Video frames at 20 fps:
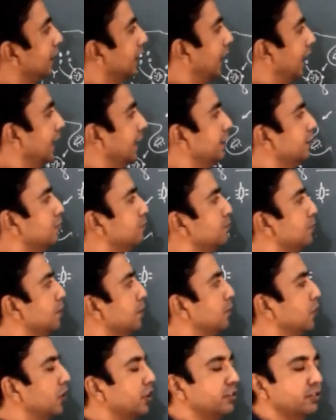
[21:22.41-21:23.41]
and these
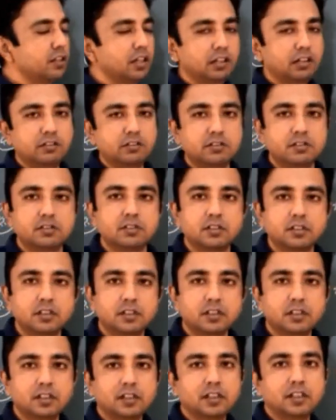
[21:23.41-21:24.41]
memory cells,
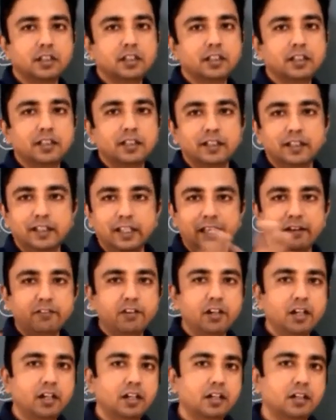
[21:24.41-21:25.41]
they
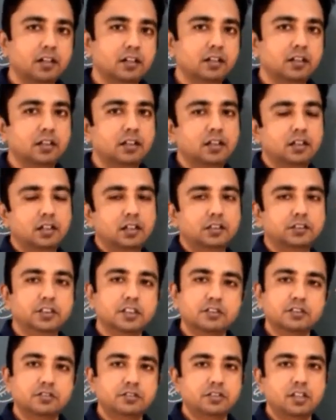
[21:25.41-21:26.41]
will
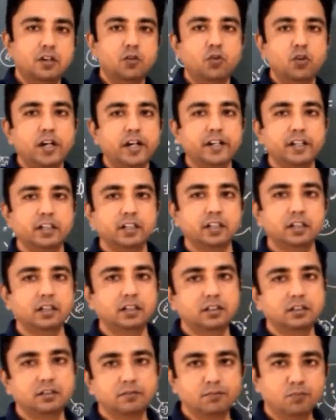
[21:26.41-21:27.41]
just circulate in the
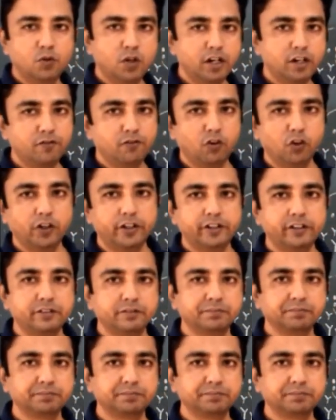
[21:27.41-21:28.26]
body fluid.